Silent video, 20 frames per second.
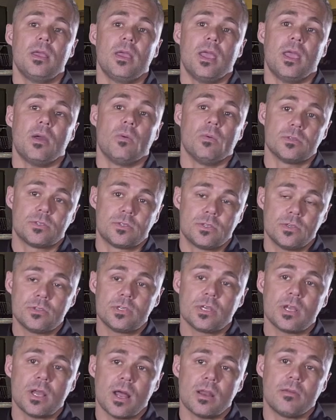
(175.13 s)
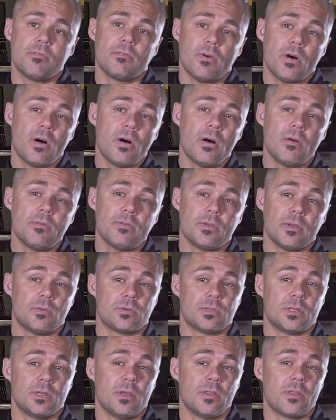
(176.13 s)
And when Susan got involved, it
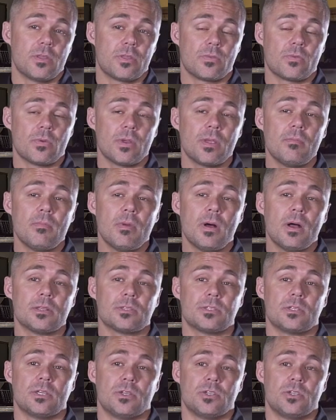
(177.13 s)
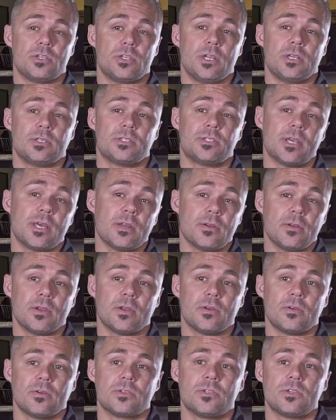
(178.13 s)
was another 3 months, and she had settled
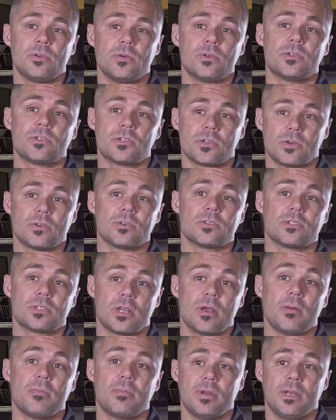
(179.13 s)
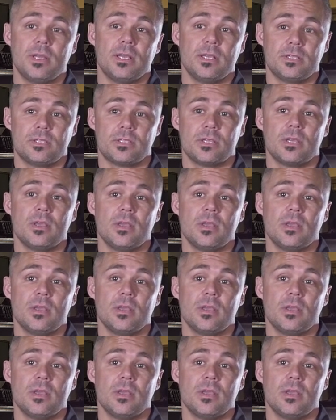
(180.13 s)
under 2 insurance companies.